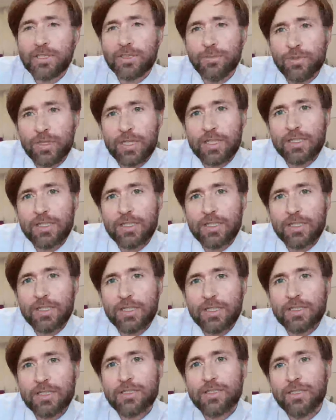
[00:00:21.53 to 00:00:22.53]
But there's
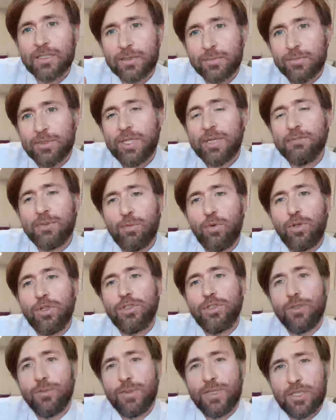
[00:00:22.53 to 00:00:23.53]
some tips on
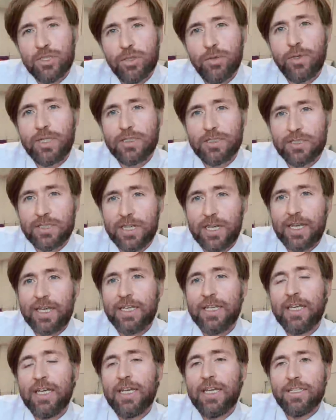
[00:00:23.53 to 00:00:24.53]
what you should be doing
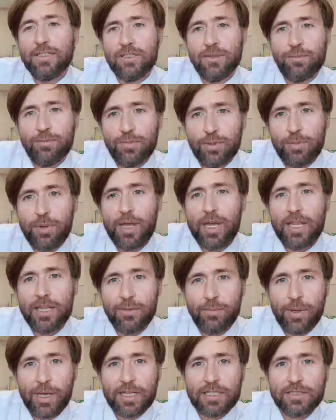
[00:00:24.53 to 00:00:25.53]
today to
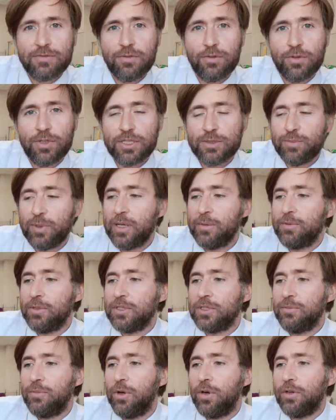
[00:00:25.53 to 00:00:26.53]
prepare the best for this
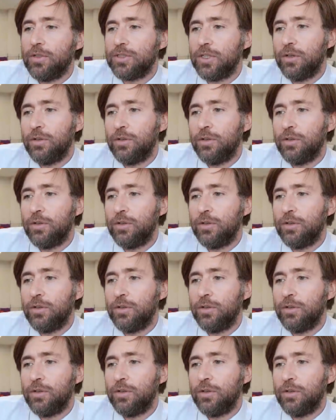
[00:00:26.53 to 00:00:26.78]
paper tomorrow.